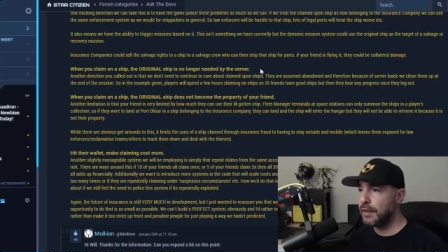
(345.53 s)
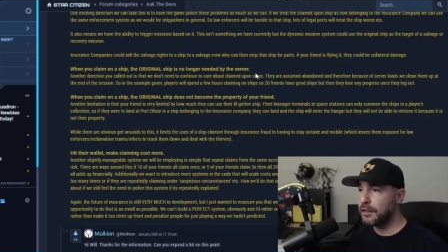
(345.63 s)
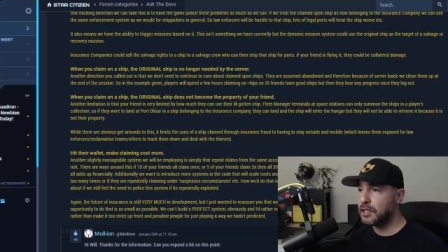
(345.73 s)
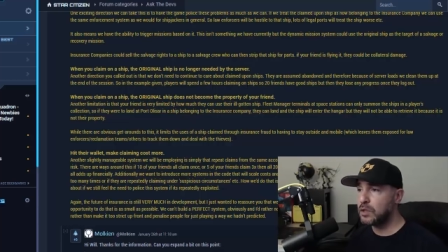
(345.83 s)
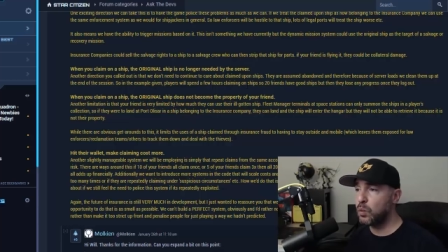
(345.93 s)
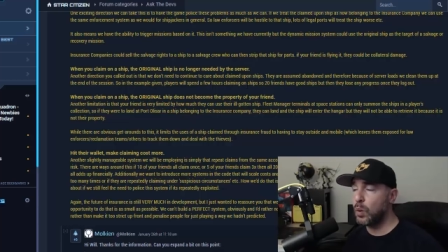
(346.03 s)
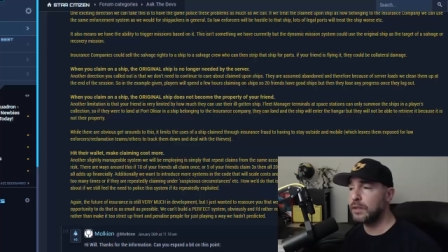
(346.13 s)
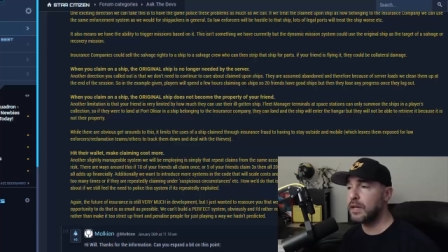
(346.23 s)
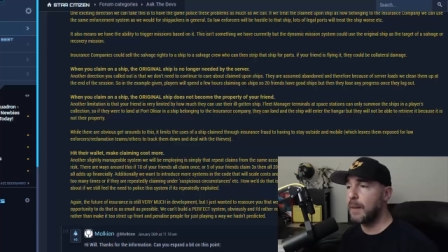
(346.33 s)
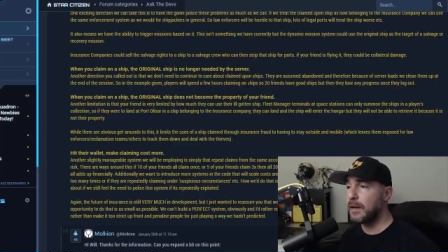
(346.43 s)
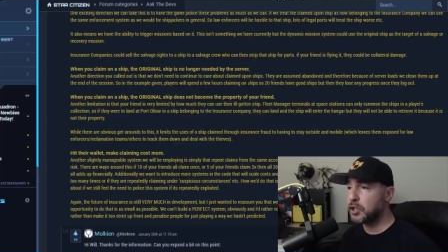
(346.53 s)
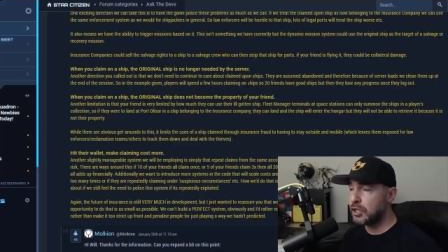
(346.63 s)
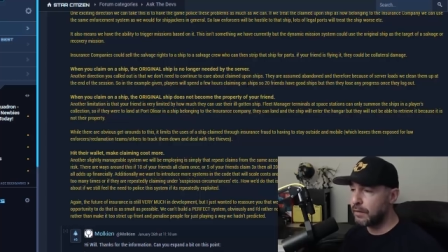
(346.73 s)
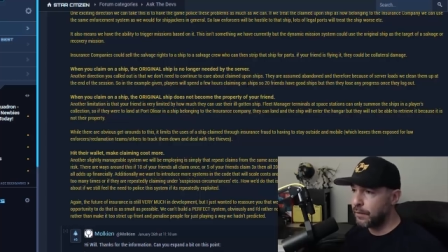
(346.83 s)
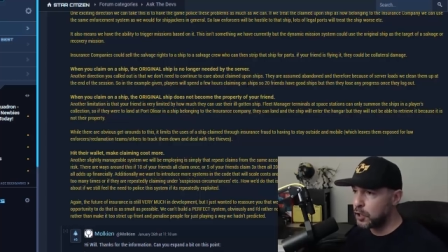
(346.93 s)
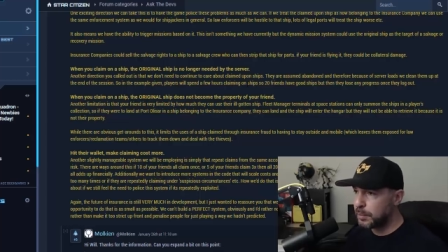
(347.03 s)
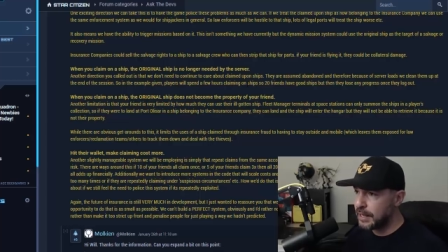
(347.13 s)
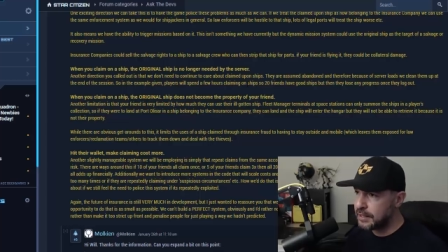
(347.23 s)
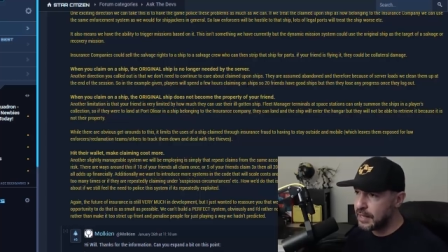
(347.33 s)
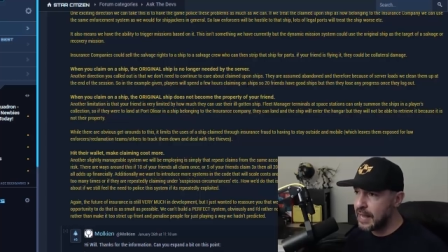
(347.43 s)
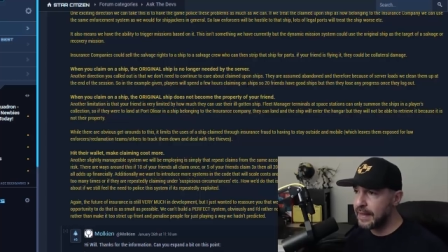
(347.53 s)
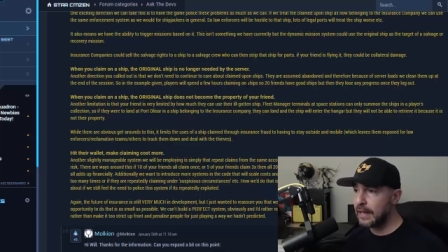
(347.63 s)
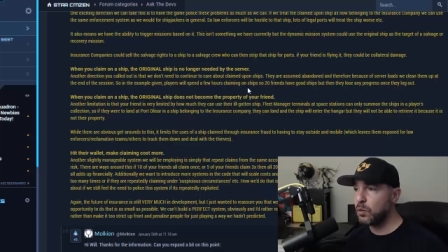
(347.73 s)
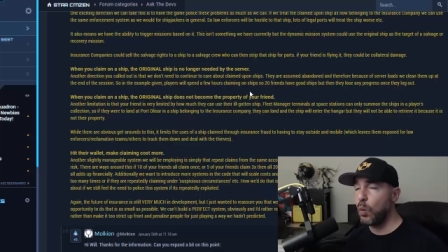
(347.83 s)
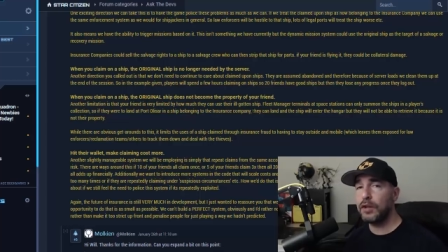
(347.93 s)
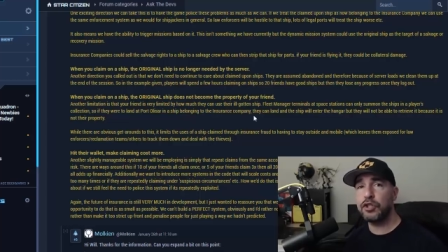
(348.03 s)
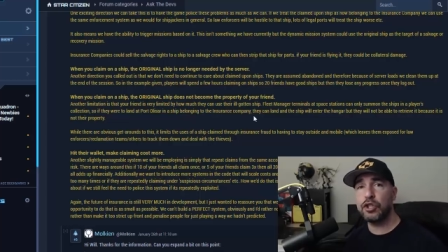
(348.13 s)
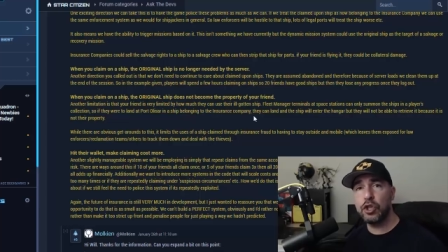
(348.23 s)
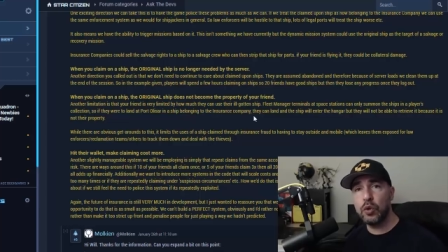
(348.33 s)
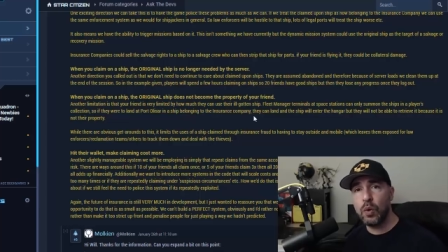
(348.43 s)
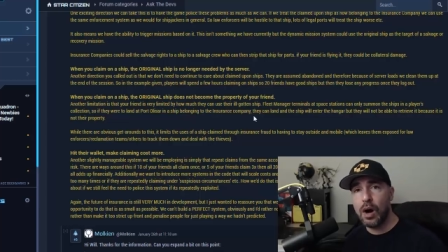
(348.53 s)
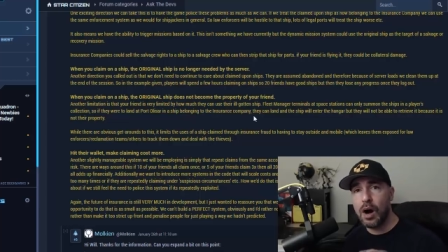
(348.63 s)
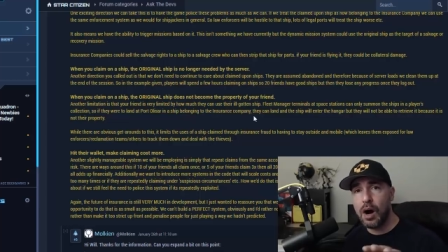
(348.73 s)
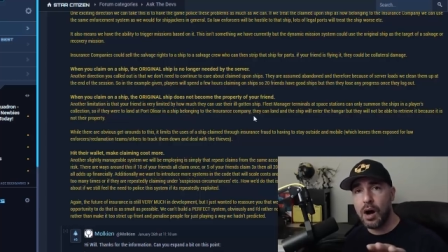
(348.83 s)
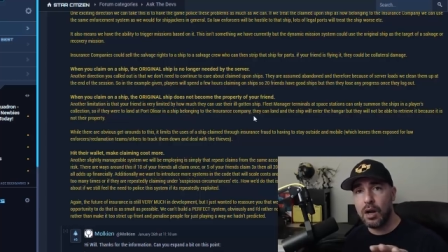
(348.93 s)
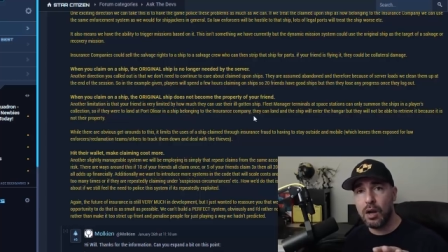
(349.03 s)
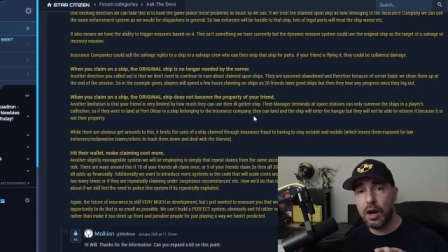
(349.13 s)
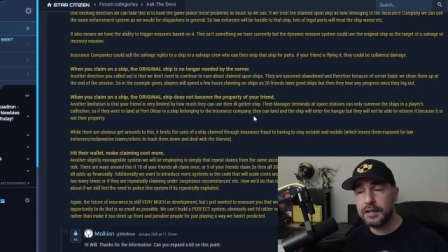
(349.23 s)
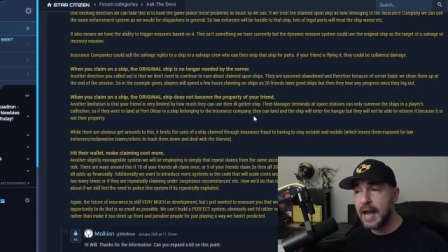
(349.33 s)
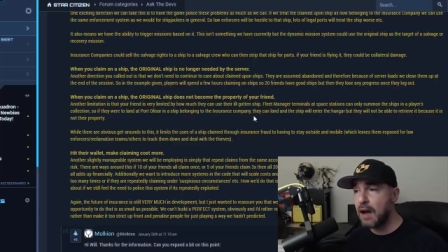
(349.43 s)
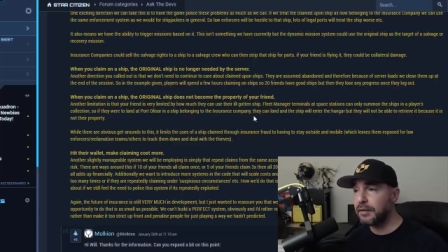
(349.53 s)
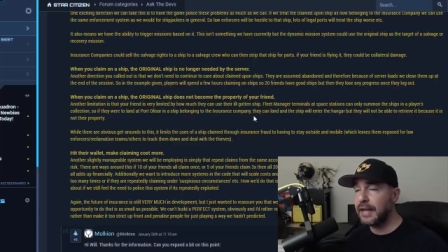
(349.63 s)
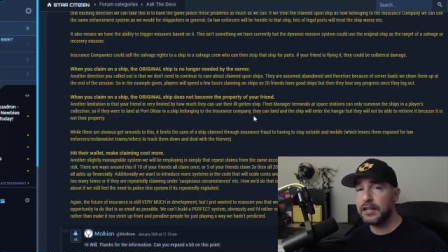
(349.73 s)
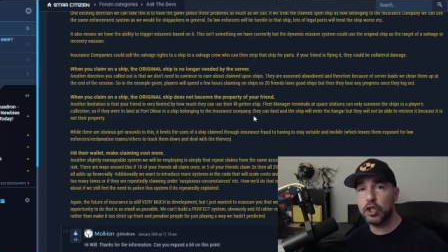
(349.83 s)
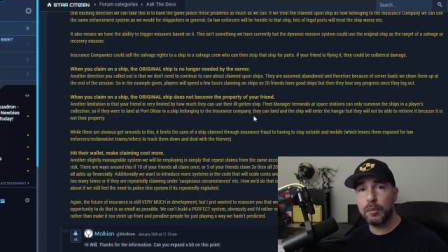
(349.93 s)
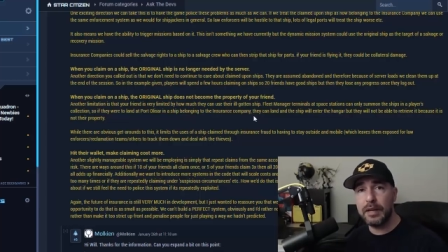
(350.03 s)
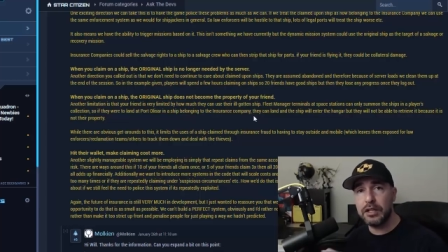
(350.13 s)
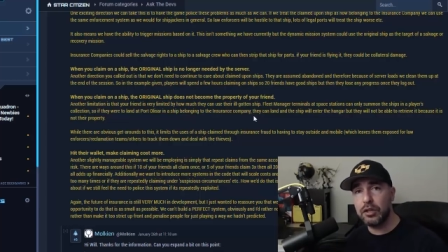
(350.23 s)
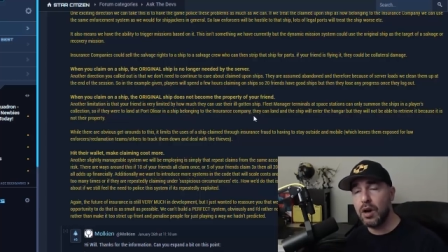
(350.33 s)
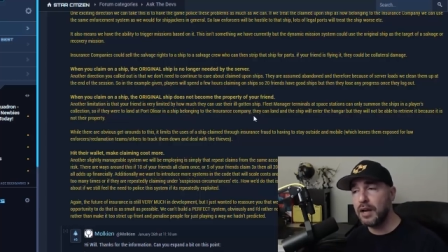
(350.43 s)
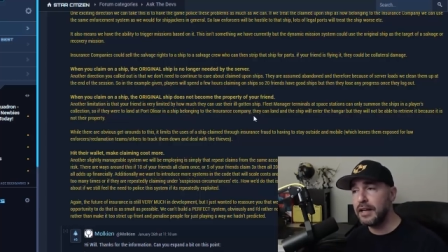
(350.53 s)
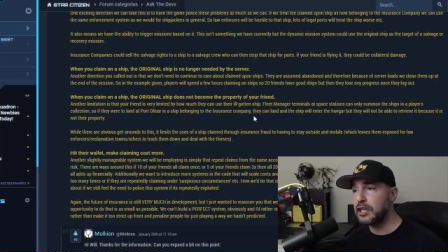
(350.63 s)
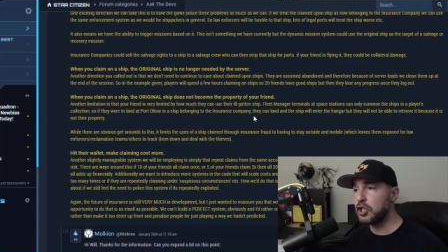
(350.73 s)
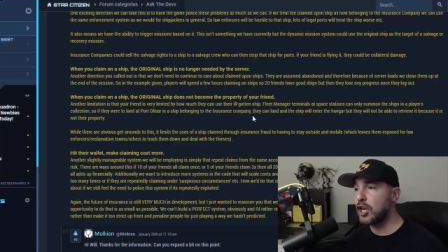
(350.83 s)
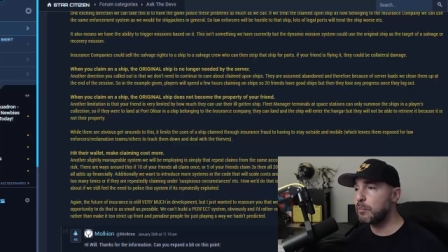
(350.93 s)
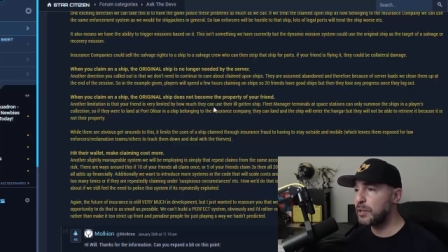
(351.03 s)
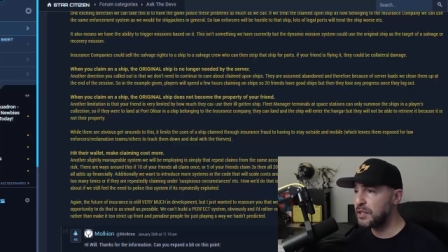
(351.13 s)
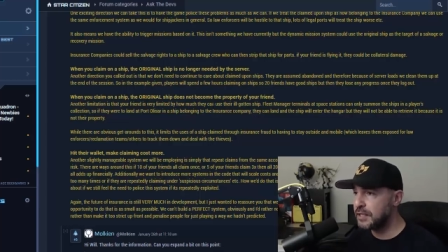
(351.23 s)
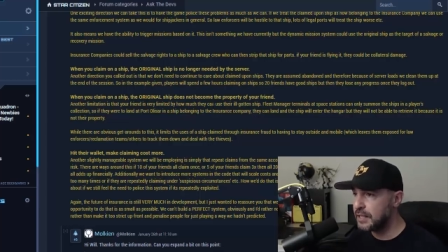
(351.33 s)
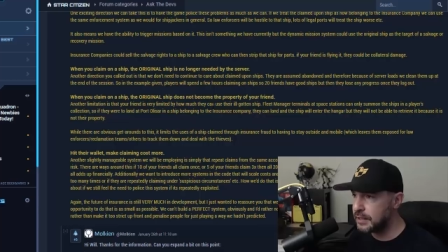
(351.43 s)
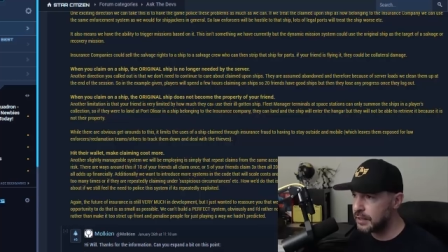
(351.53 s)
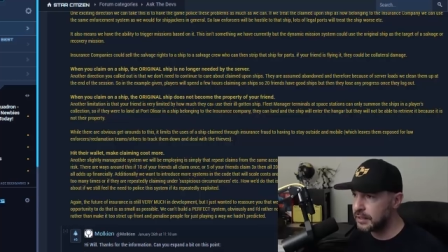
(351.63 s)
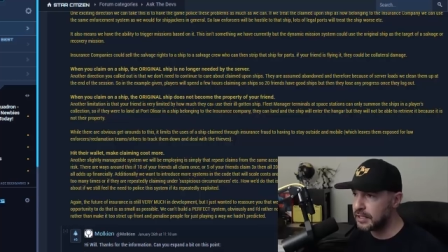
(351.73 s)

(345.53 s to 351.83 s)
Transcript: This is what I mentioned in the first place there, that once you are logged out, that ship is gone. It is not persistent.